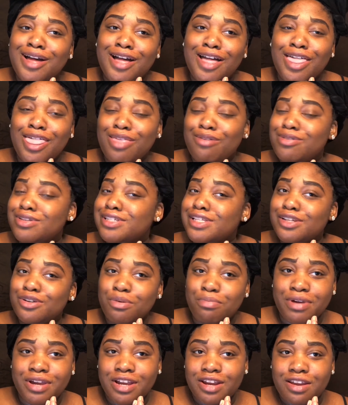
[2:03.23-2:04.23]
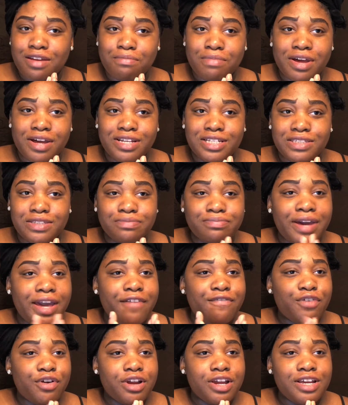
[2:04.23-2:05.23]
was a little bigger than mine. My
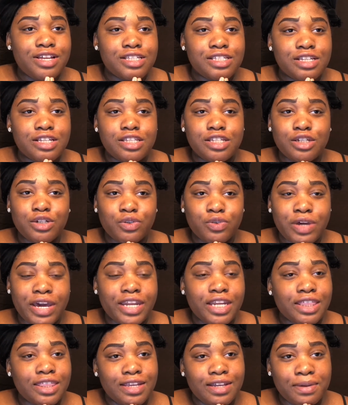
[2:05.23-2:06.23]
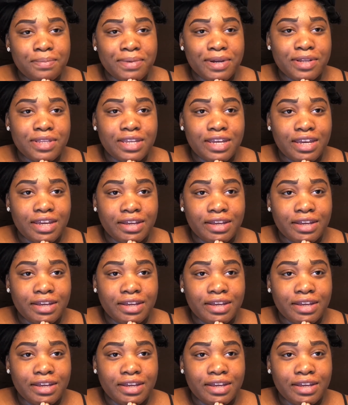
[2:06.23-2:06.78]
forehead's a little, I didn't think about that.